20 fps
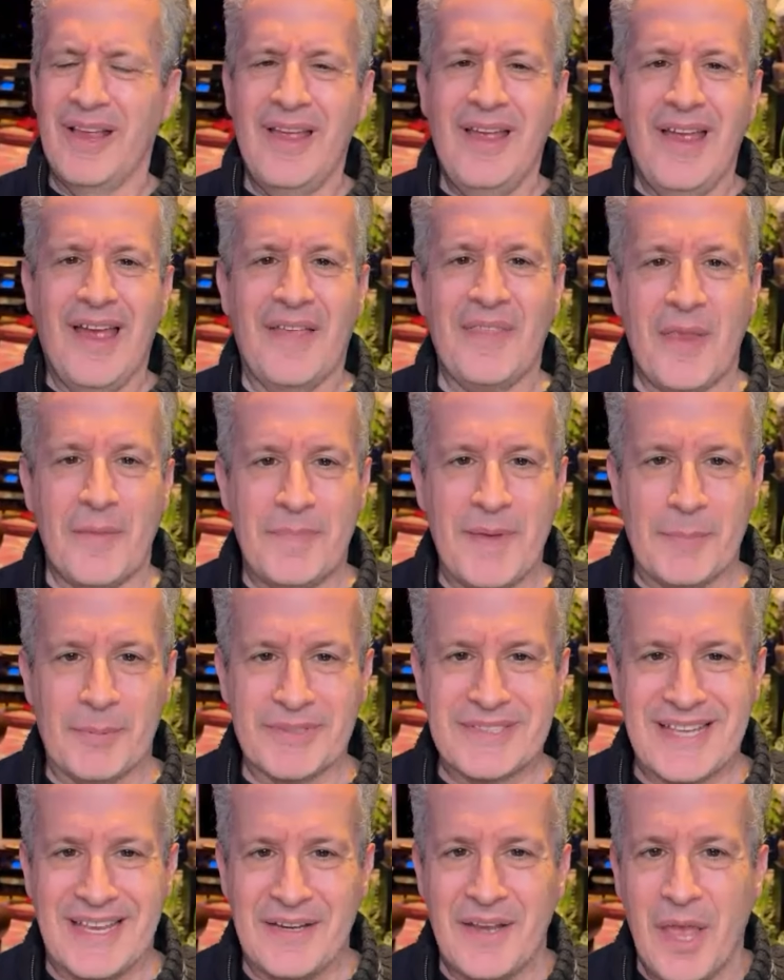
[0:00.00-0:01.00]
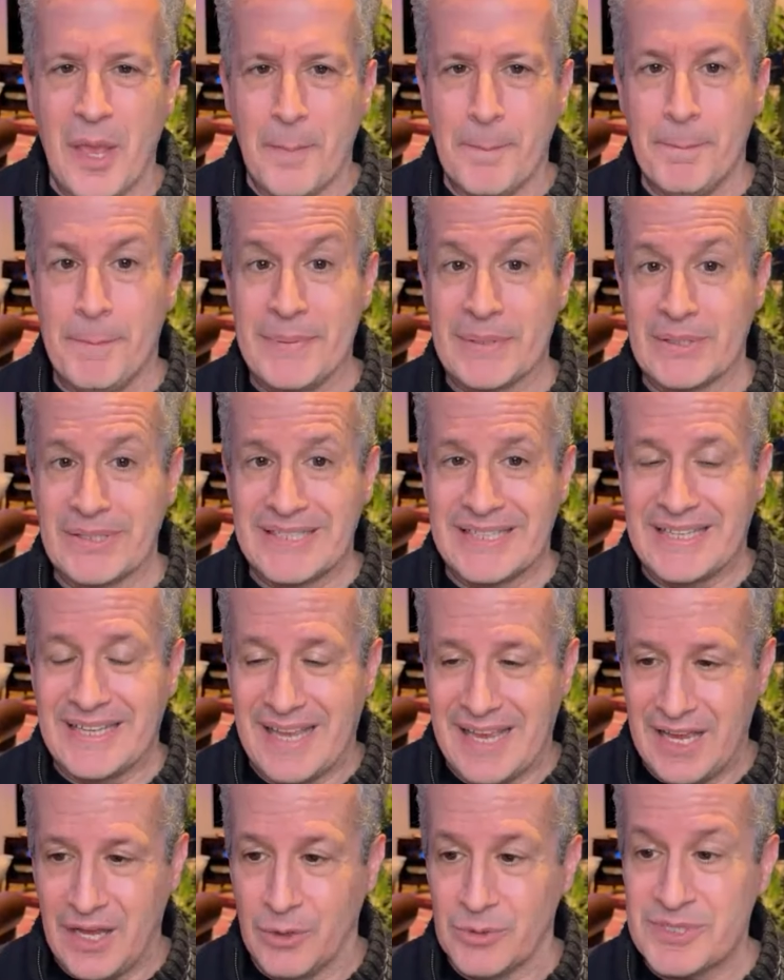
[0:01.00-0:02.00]
And then people said building
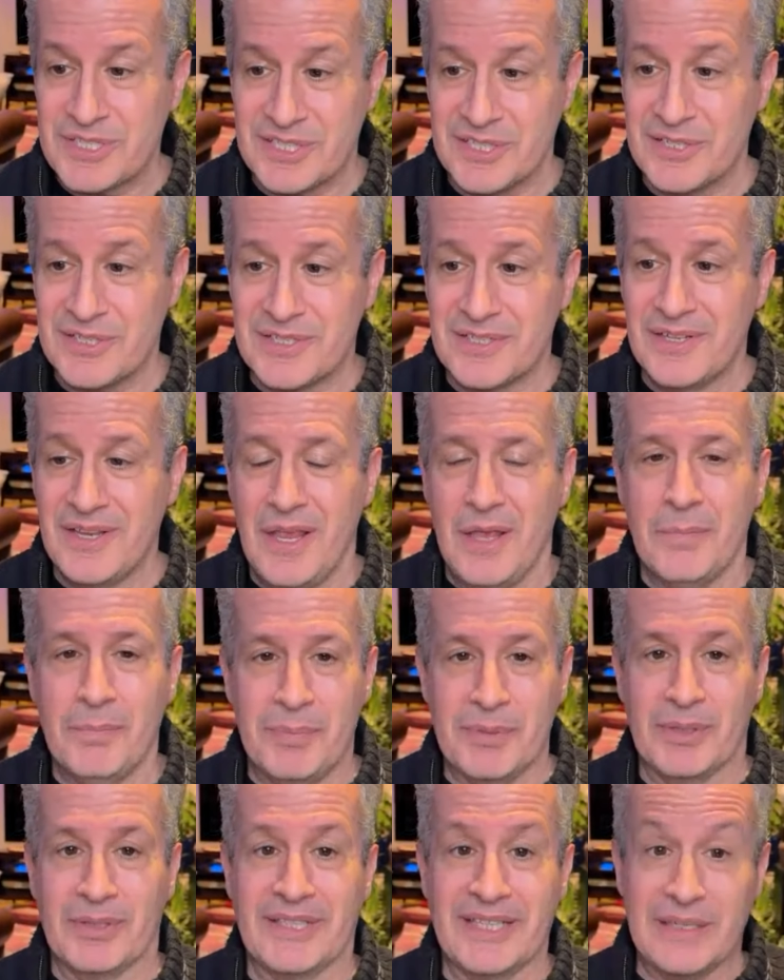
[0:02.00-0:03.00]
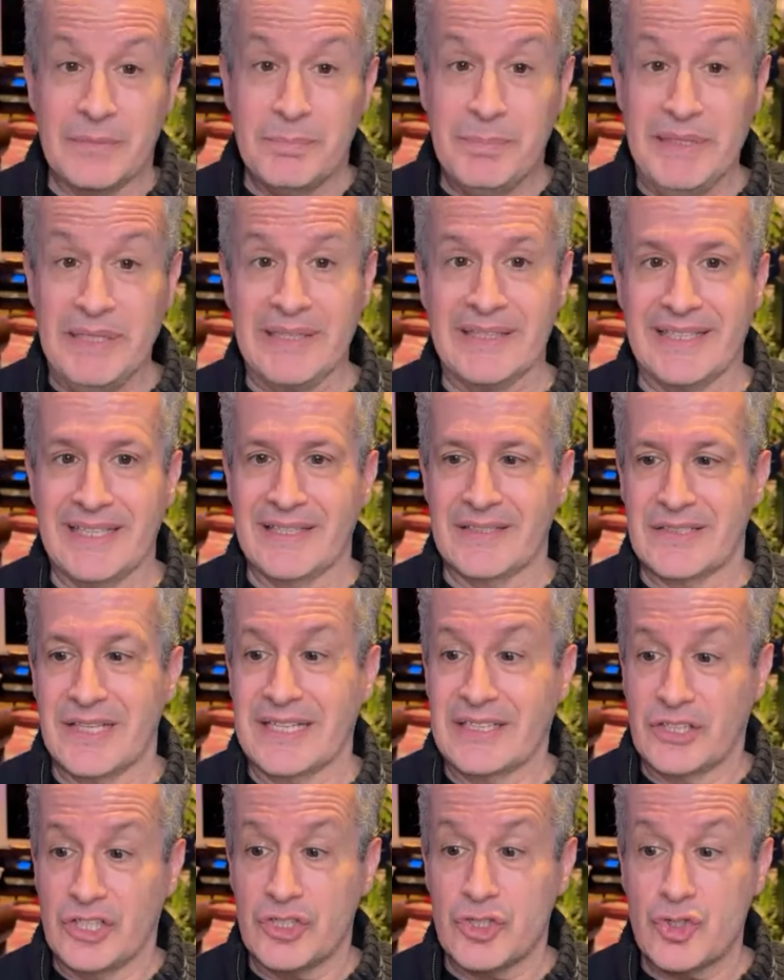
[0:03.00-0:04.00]
houses, building buildings, like
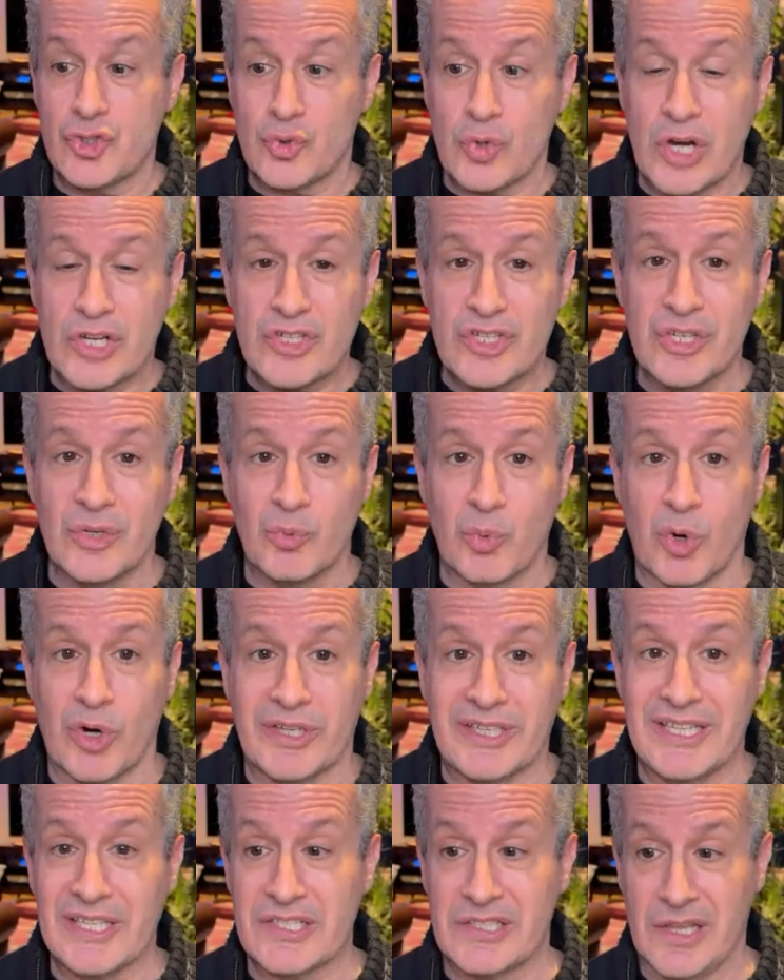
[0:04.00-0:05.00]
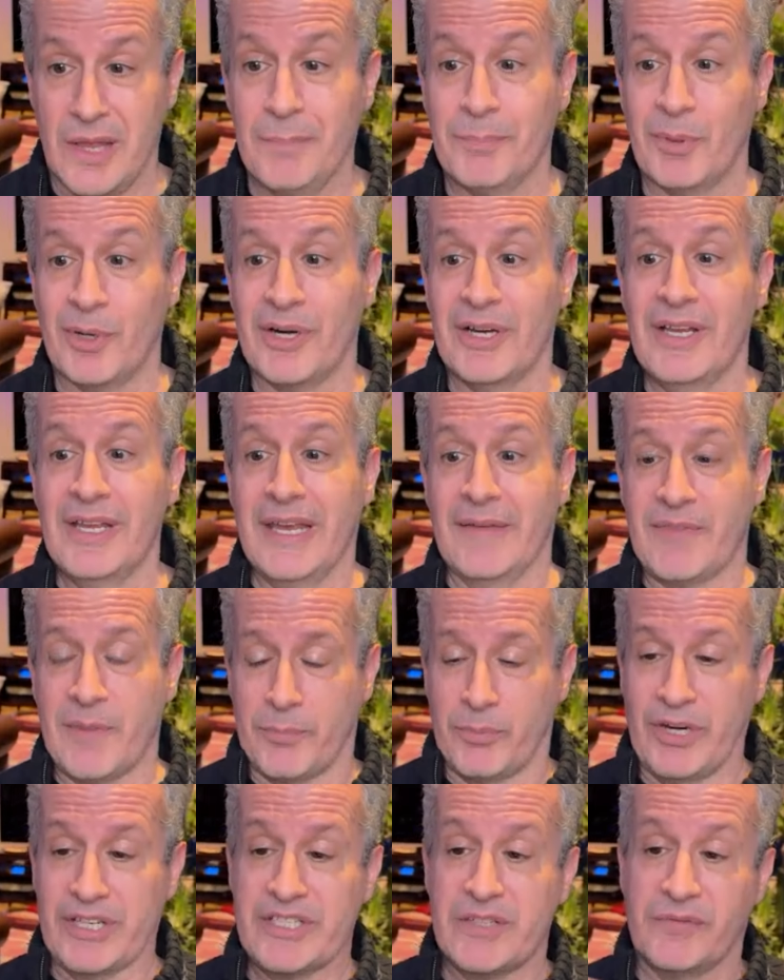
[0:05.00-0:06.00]
construction work is lumber. If the
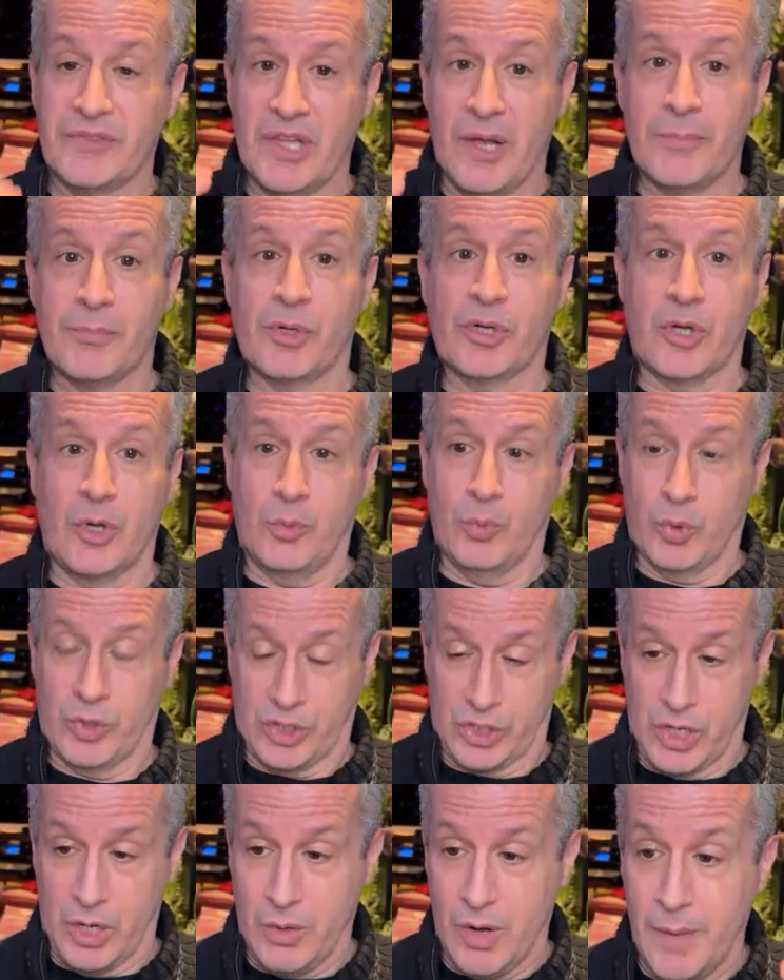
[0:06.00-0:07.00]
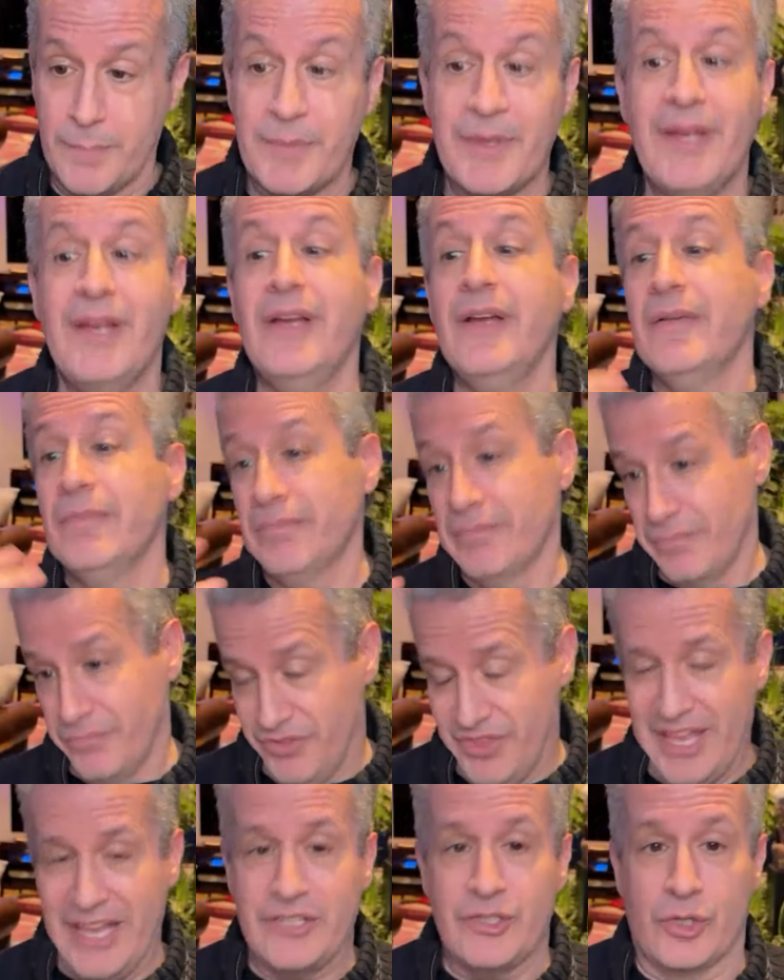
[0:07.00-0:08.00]
price of lumber were to go up,
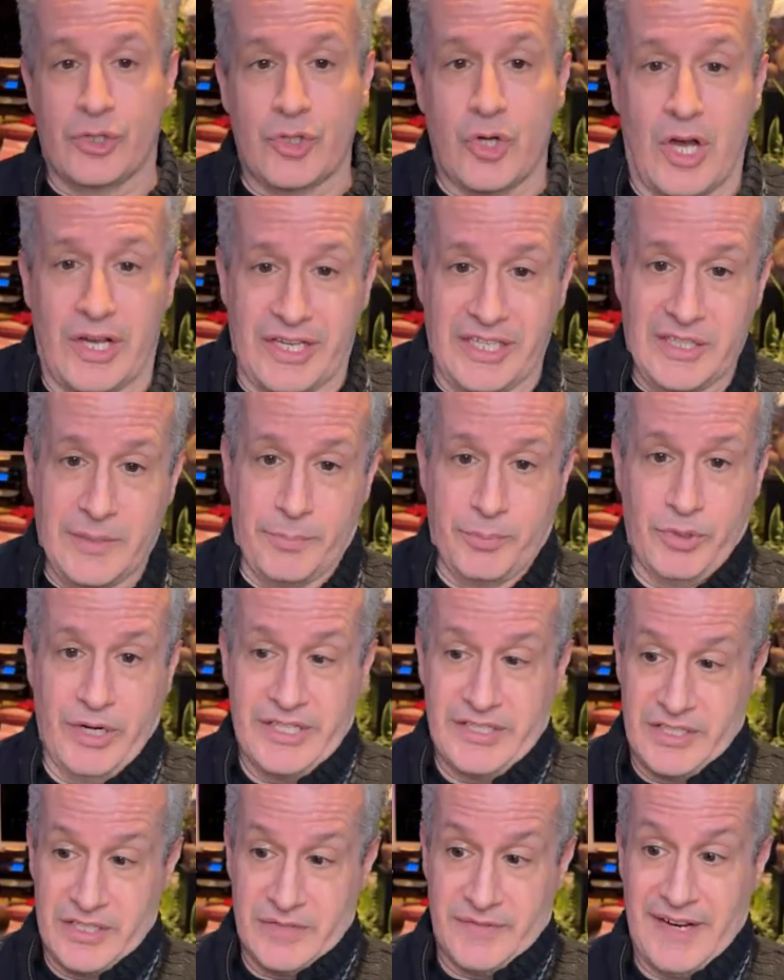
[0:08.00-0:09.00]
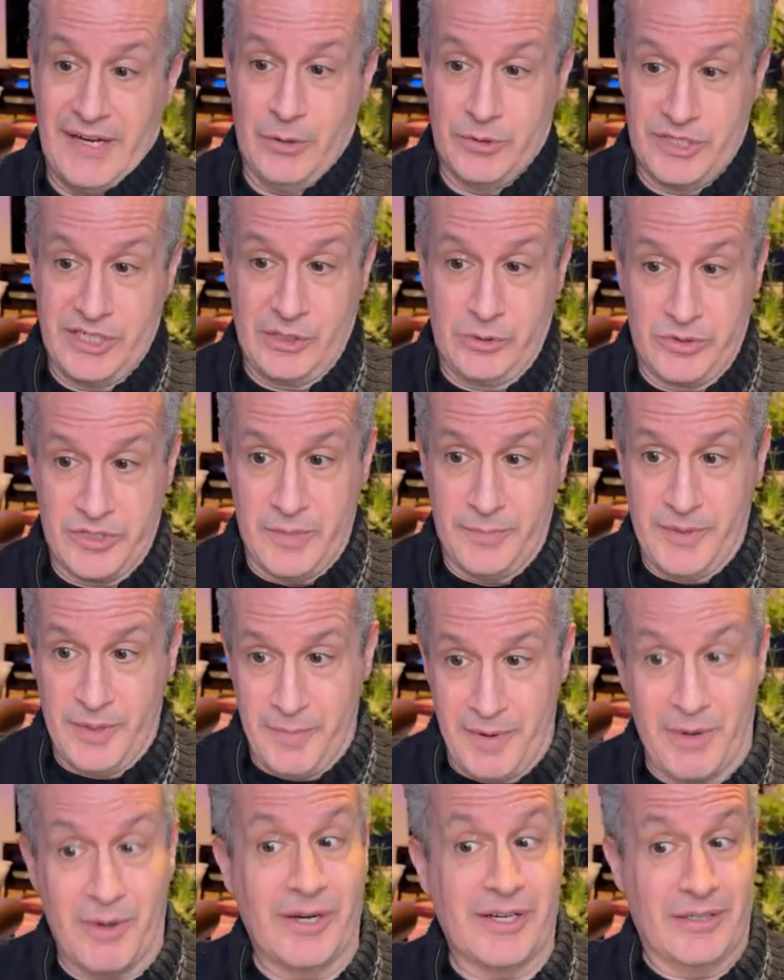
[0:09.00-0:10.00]
then you're talking the prices of housing goes up in
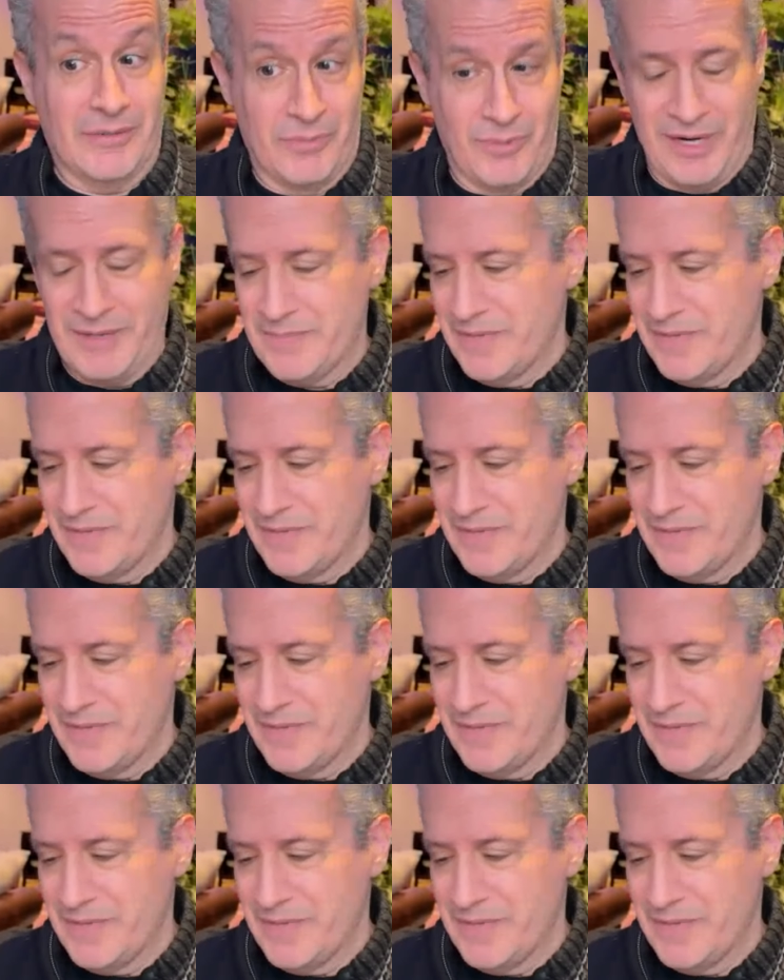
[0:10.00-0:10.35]
America, right?